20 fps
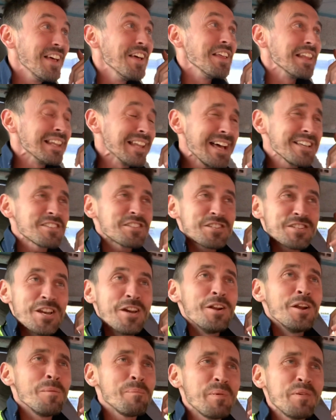Let's turn
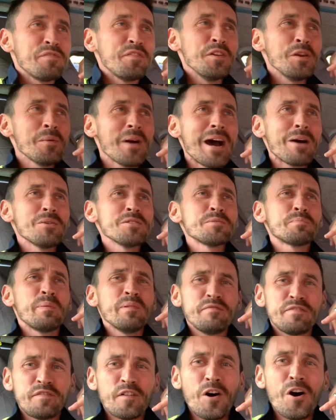up a few hours
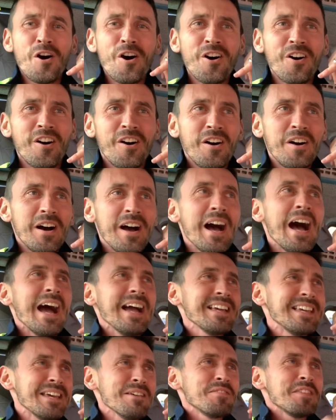before
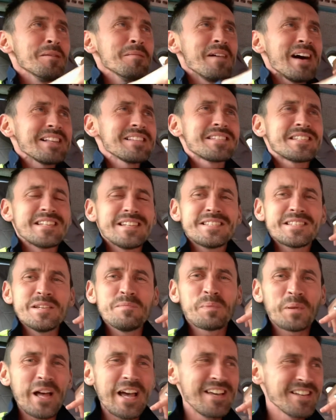and give the Man City
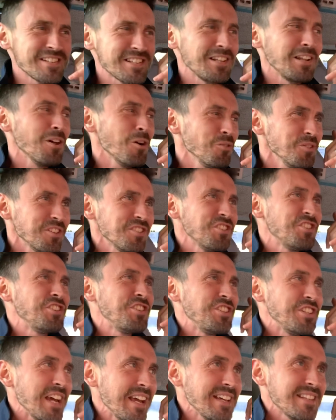players a load of
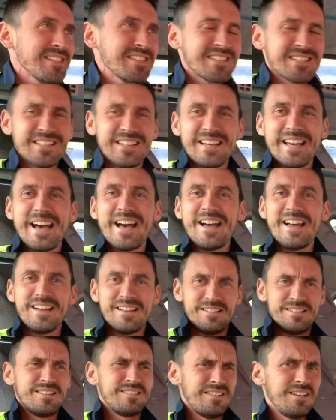shit. Yeah,
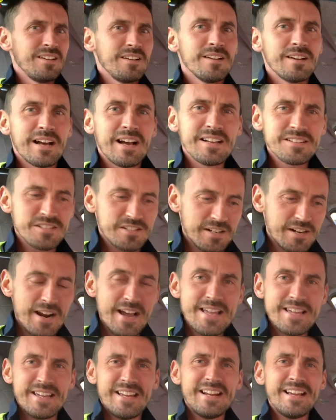that's
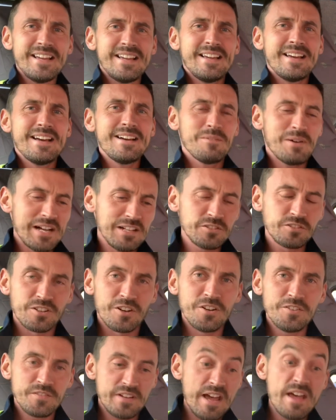great, isn't it? Yeah, well
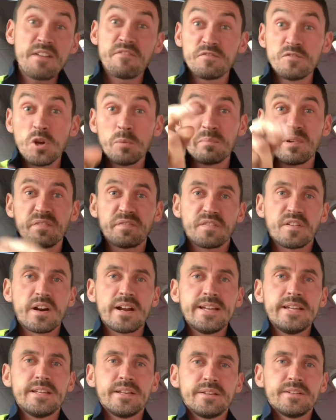done. They're number three.